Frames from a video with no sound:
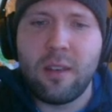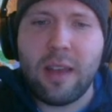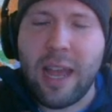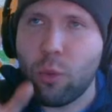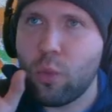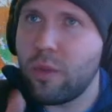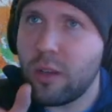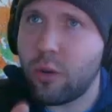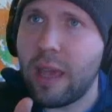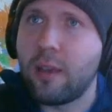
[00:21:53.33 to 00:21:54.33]
I
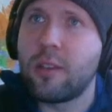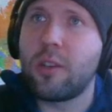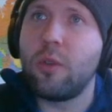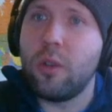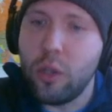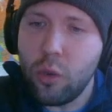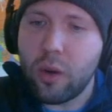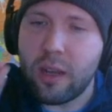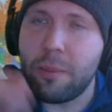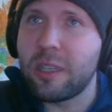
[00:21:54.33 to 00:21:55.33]
okay, so you
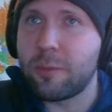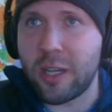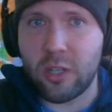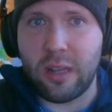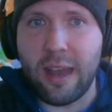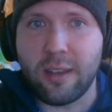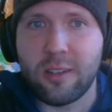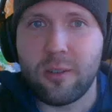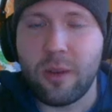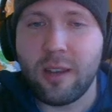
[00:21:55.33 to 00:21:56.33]
are going to be
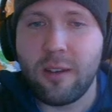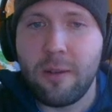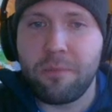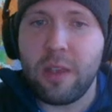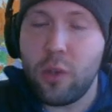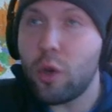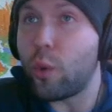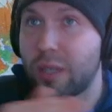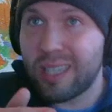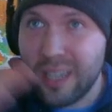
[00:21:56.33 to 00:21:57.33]
specialized, right? If you go
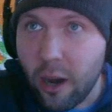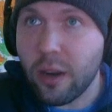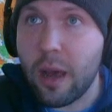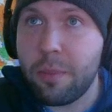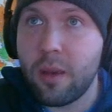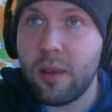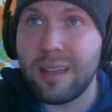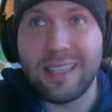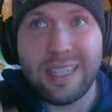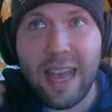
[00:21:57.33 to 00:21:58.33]
to a startup,
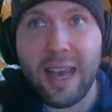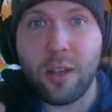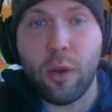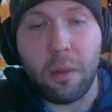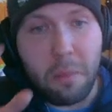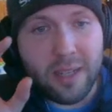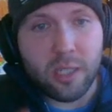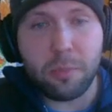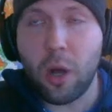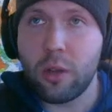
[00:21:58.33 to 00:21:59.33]
instead, you're on a much
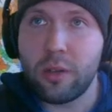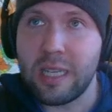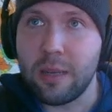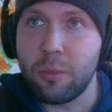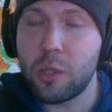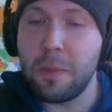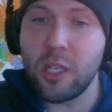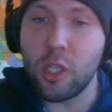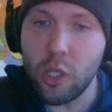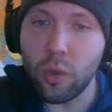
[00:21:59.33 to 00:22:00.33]
smaller team, which
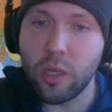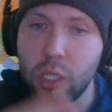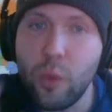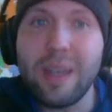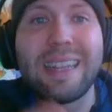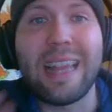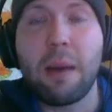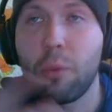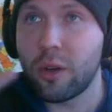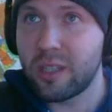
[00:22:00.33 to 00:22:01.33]
means you are doing a
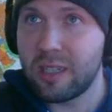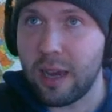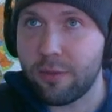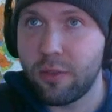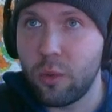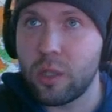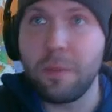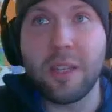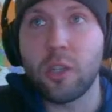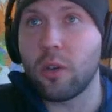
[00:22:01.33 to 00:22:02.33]
lot more stuff, which
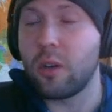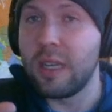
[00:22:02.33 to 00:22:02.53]
means you're